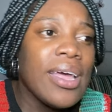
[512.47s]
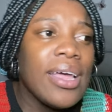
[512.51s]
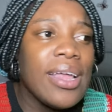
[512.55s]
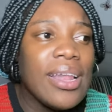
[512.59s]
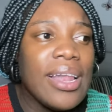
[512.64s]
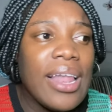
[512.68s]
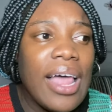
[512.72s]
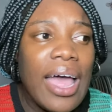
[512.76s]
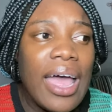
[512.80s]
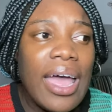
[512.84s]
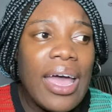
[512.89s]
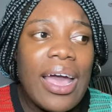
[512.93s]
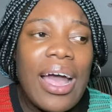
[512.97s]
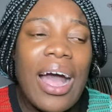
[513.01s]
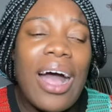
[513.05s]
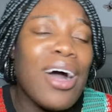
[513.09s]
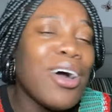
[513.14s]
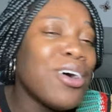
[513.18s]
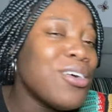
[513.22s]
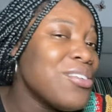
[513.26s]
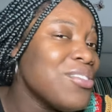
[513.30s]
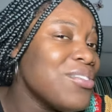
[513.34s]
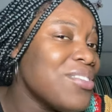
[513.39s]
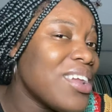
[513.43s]
Like
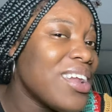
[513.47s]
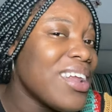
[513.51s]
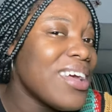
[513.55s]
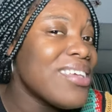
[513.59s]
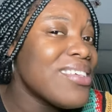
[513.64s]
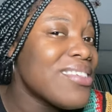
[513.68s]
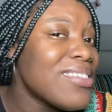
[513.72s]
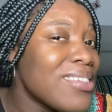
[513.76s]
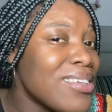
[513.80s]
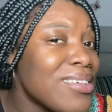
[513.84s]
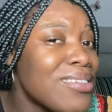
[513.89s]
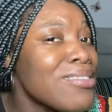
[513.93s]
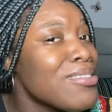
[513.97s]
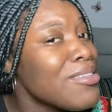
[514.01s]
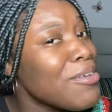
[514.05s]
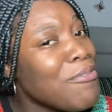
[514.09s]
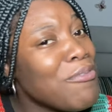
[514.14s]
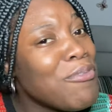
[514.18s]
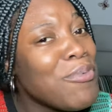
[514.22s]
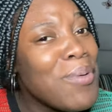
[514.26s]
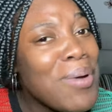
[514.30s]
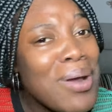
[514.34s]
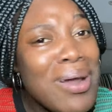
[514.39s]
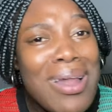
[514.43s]

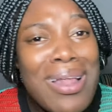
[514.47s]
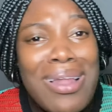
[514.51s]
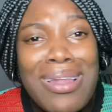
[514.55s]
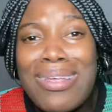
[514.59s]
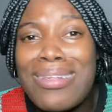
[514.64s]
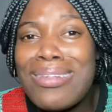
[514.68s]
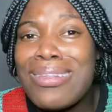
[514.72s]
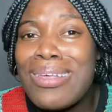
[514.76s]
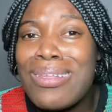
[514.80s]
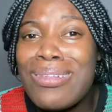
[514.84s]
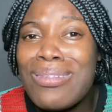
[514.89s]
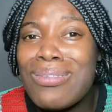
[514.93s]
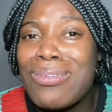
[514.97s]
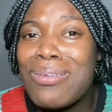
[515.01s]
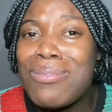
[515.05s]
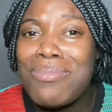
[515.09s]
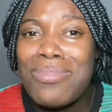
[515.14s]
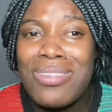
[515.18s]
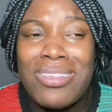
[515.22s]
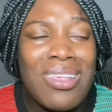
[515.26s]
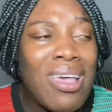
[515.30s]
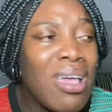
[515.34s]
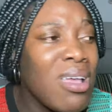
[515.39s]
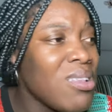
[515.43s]
$164 and some
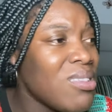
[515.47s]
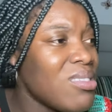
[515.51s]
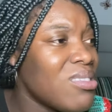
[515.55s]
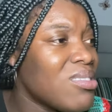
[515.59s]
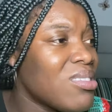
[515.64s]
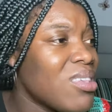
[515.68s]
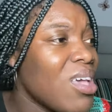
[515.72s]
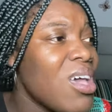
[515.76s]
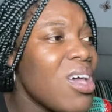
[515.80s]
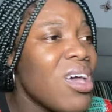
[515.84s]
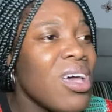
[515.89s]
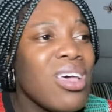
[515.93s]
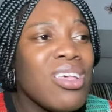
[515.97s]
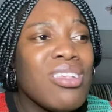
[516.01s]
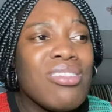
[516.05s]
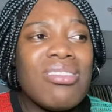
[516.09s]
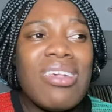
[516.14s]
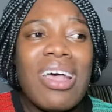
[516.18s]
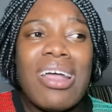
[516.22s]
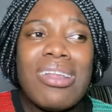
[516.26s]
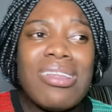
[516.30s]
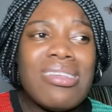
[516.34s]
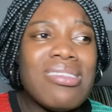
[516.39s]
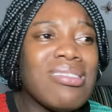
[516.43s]
cents. So
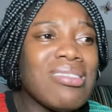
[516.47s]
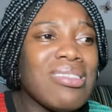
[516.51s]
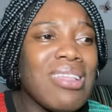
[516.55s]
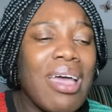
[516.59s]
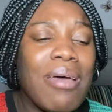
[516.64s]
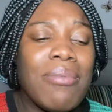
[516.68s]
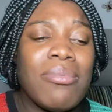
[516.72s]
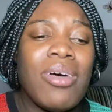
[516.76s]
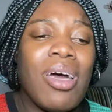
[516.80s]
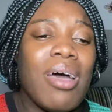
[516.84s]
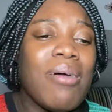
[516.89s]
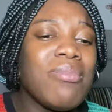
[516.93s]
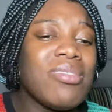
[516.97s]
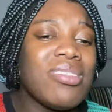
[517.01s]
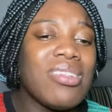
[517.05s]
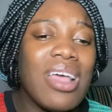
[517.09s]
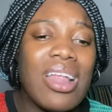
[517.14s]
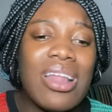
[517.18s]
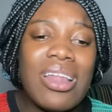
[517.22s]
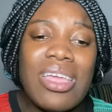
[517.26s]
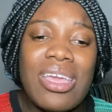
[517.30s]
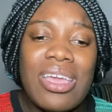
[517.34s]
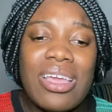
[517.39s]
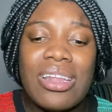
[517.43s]
at this time I'm
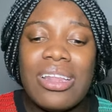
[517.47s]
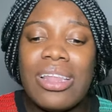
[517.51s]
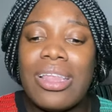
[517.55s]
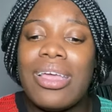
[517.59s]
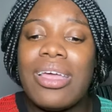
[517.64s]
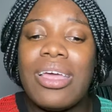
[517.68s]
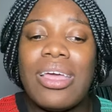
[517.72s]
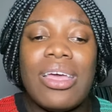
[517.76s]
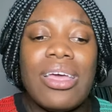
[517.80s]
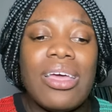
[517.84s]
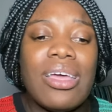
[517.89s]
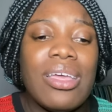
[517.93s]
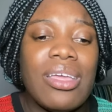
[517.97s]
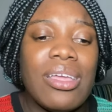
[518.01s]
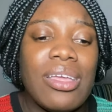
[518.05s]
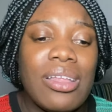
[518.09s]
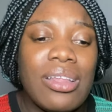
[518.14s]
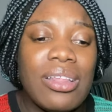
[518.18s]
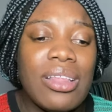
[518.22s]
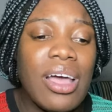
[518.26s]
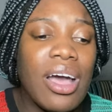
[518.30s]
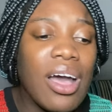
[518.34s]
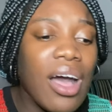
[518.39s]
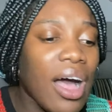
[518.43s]
sending the,
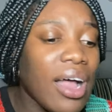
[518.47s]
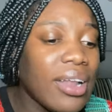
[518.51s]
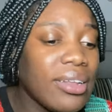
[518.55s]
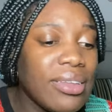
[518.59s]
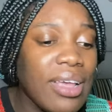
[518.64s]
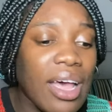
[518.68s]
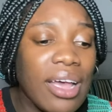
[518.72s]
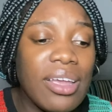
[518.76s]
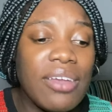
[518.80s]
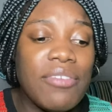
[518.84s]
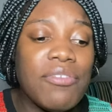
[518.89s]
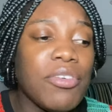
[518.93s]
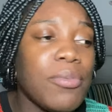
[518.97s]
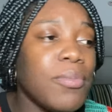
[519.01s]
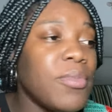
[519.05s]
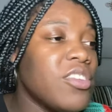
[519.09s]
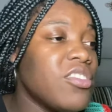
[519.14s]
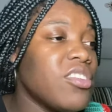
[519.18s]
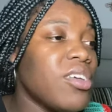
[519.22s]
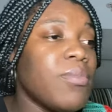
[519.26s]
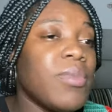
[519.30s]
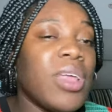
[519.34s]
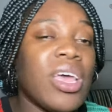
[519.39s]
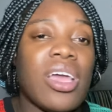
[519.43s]
the contact
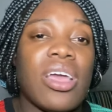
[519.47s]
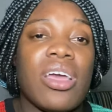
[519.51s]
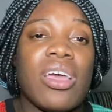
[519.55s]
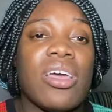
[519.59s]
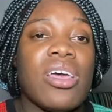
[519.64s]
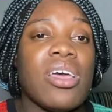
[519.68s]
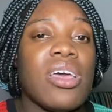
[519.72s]
information, I'm like,